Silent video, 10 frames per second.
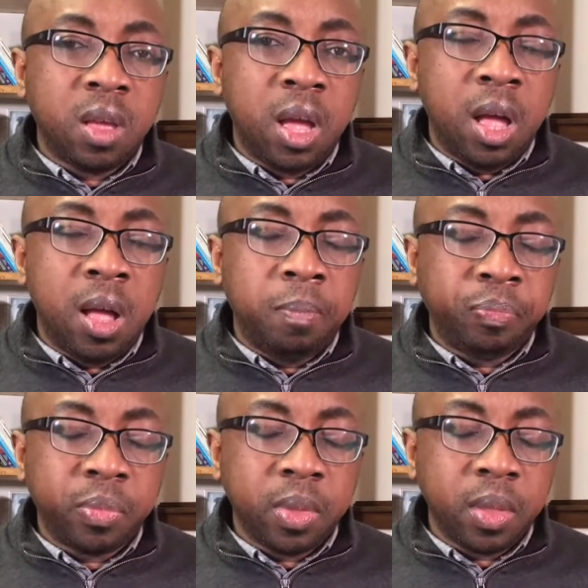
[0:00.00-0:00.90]
are
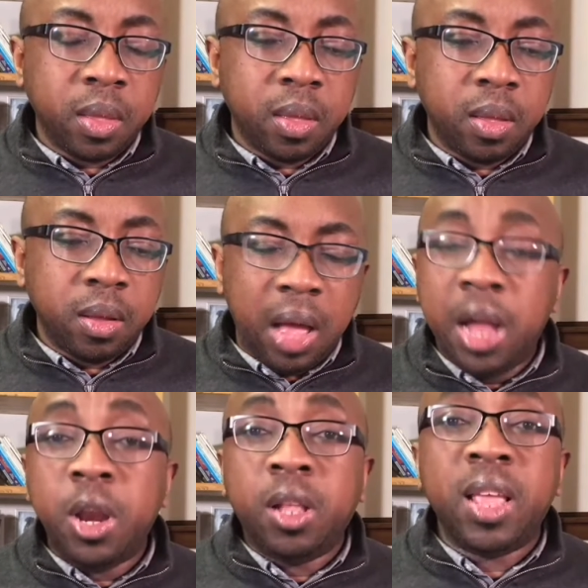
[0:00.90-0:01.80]

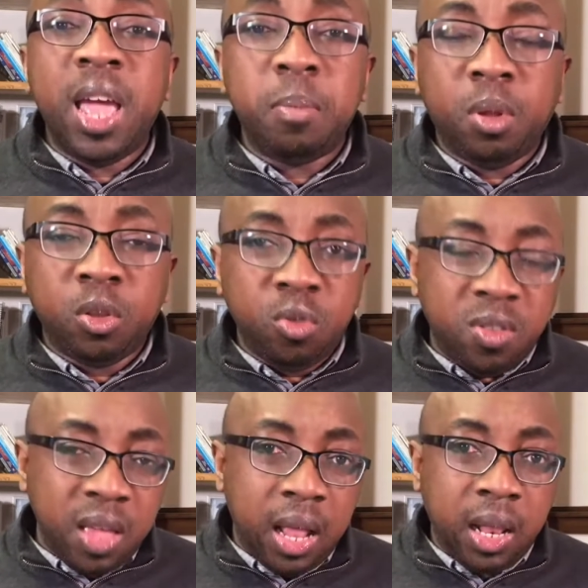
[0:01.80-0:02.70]
not able to
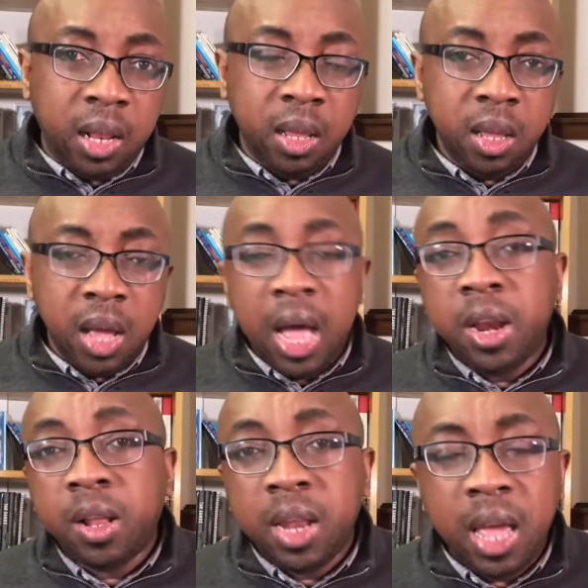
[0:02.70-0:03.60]
tell, are
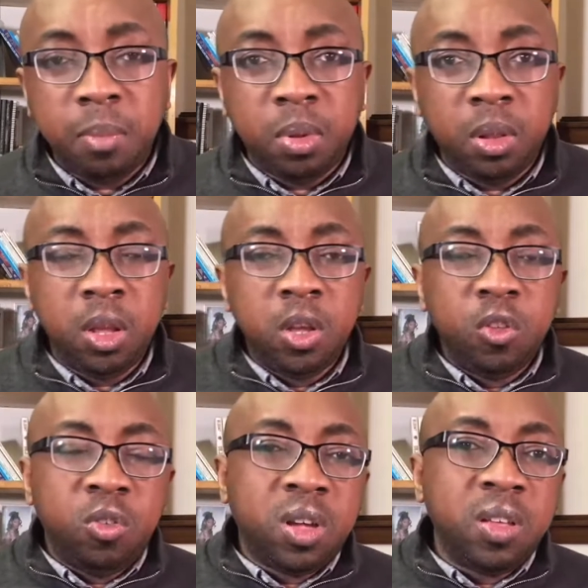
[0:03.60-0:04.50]
not able
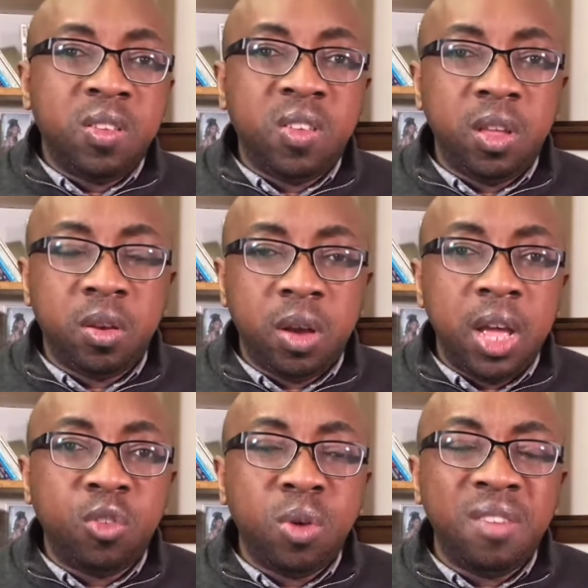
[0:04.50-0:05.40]
to consider
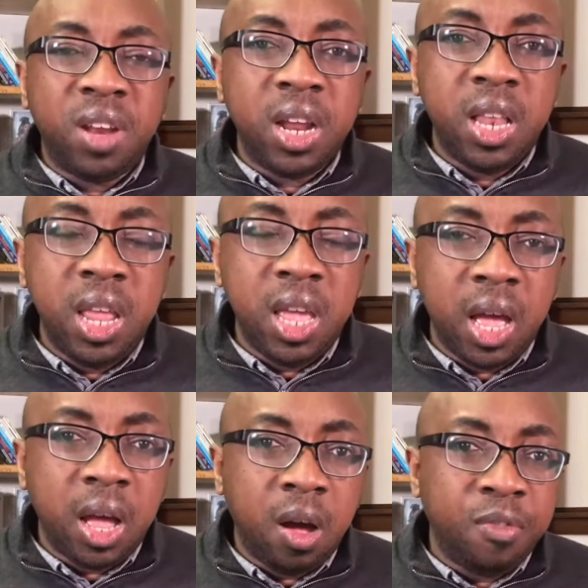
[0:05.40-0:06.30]
and to have an
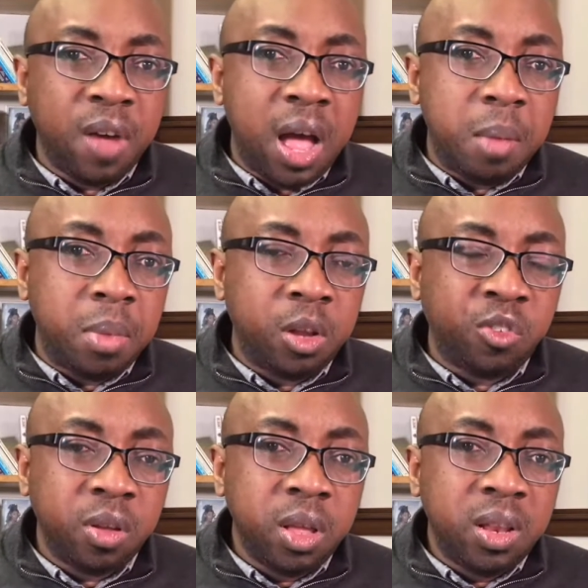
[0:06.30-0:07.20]
idea of how
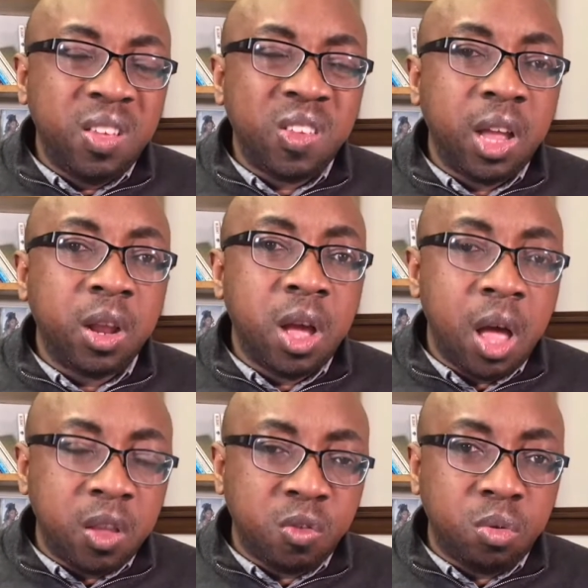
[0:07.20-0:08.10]
much this can
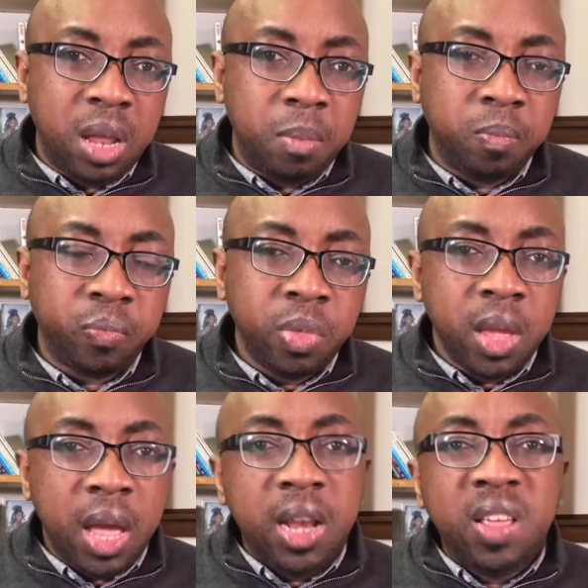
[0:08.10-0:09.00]
cost to them.
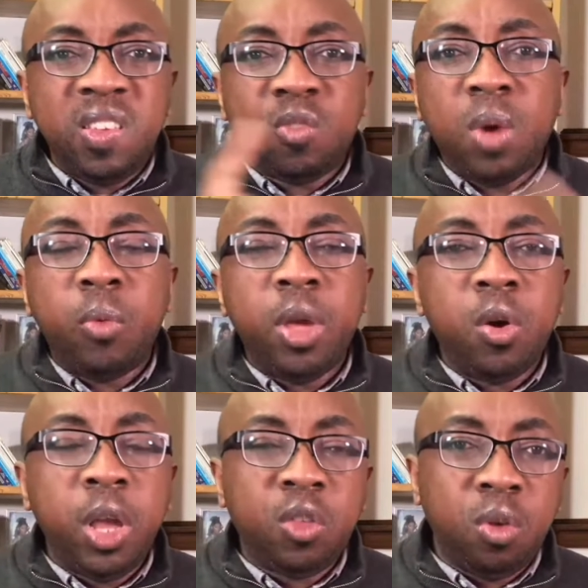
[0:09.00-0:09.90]
And this is what we're
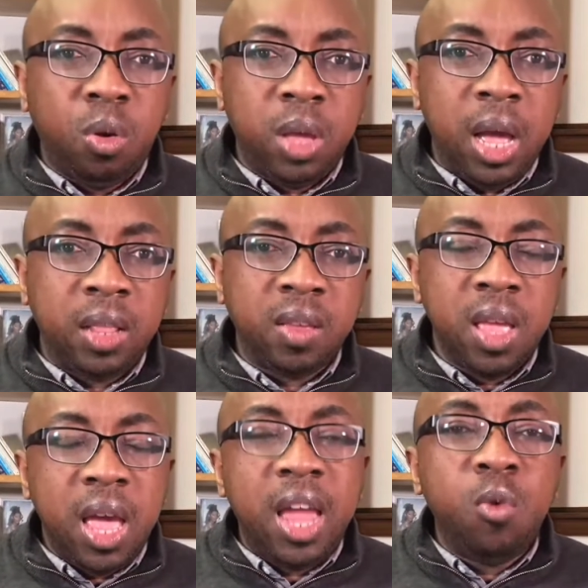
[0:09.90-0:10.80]
going to look at.
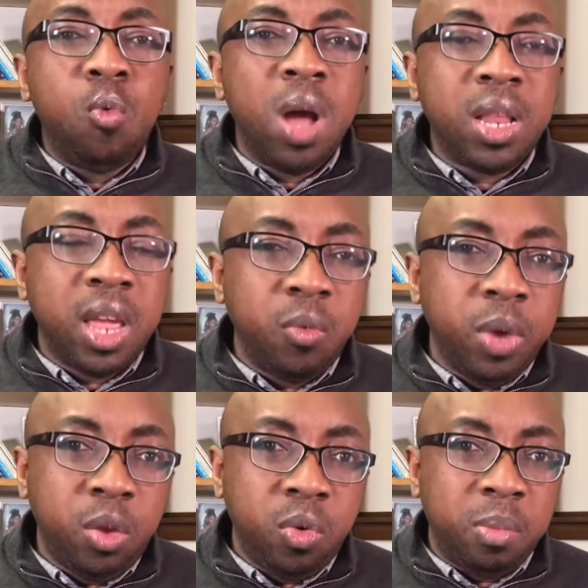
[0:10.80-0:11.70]
And what can
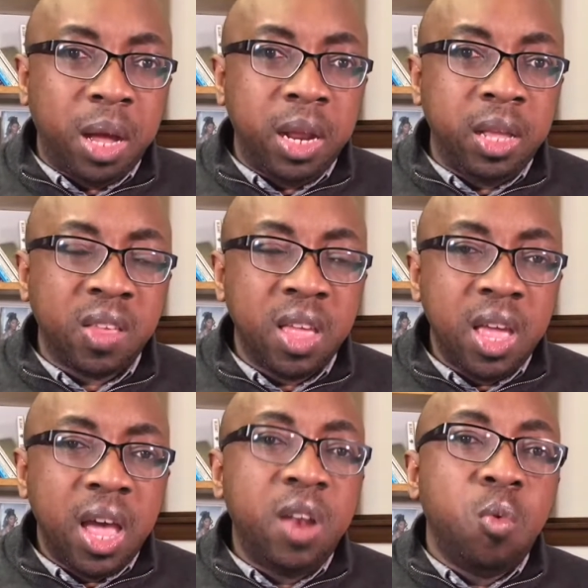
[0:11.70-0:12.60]
we do about it?
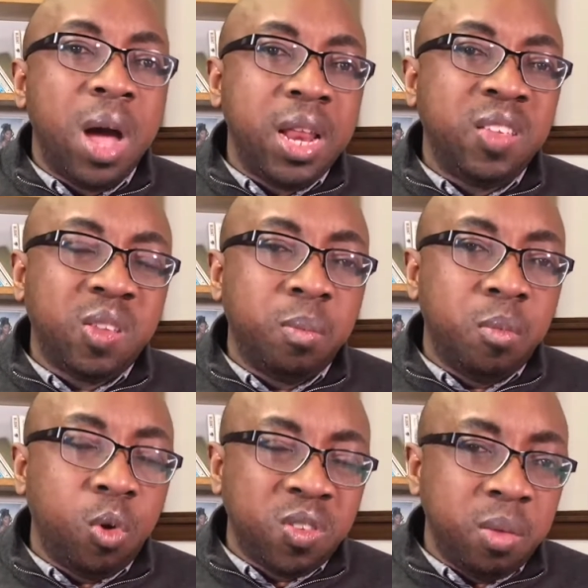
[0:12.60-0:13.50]
And what is the
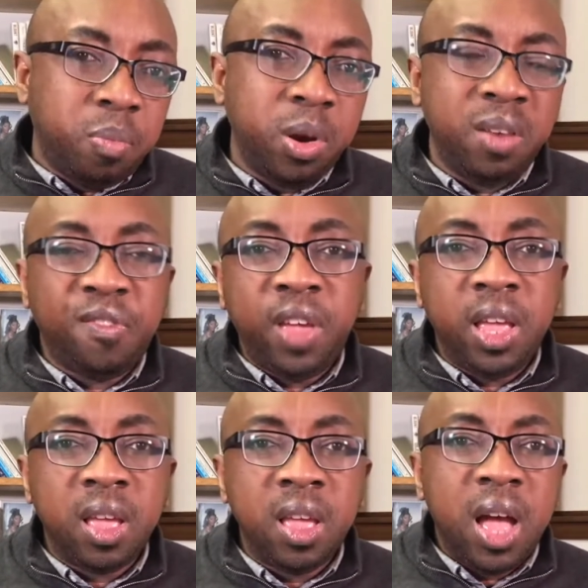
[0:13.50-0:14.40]
most important thing